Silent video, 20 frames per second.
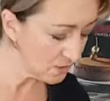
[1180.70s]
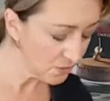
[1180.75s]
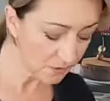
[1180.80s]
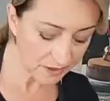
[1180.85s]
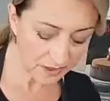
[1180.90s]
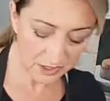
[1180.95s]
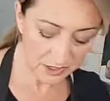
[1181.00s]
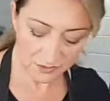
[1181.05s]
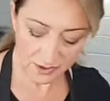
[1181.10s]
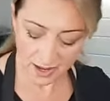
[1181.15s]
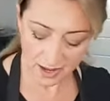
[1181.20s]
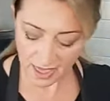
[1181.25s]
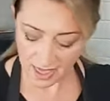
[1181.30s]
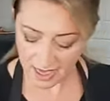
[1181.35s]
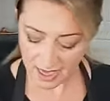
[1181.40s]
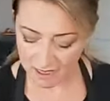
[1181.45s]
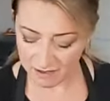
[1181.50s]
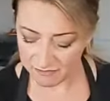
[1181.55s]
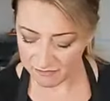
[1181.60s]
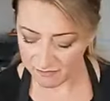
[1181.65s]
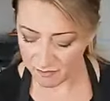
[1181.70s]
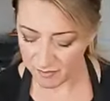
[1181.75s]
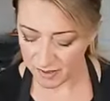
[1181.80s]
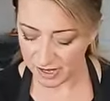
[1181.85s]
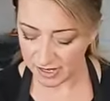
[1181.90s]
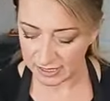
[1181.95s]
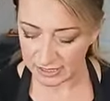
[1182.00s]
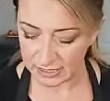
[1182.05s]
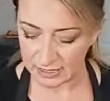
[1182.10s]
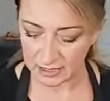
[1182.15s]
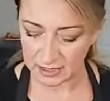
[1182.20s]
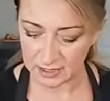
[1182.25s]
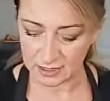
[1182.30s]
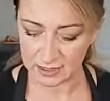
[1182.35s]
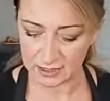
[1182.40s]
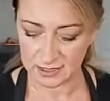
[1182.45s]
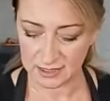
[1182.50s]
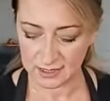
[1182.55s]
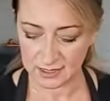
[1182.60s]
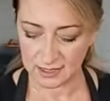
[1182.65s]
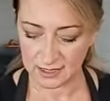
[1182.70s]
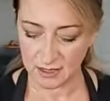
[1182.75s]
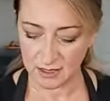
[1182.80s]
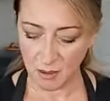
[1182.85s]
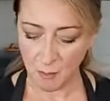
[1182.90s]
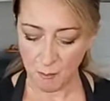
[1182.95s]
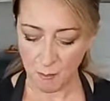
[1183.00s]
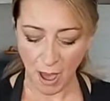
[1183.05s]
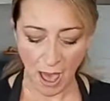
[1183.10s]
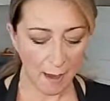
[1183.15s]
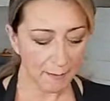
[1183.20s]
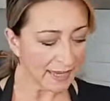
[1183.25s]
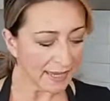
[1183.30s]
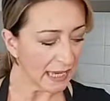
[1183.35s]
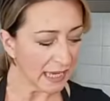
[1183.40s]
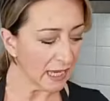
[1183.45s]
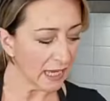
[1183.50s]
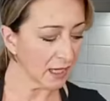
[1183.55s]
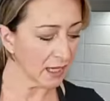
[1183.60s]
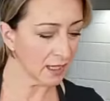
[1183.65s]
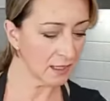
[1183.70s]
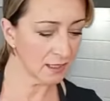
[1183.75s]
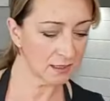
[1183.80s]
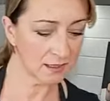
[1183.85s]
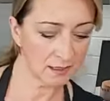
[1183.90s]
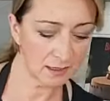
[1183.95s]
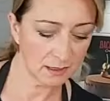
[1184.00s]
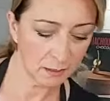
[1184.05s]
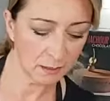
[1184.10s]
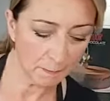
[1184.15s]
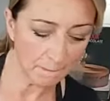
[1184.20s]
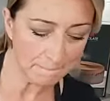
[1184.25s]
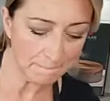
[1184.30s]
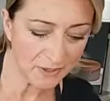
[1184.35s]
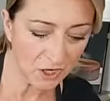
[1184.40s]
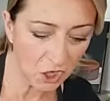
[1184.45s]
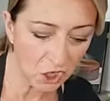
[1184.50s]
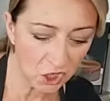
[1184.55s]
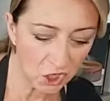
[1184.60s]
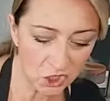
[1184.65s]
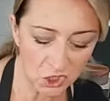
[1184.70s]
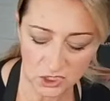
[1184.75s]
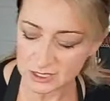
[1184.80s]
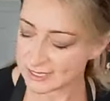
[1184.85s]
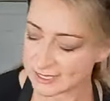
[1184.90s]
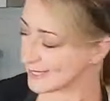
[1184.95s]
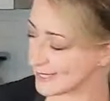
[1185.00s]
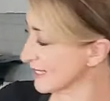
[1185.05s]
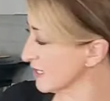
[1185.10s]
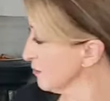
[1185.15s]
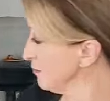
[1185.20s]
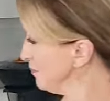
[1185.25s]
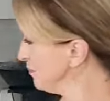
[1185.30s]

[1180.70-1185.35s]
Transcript: here I have my pumpkin balls,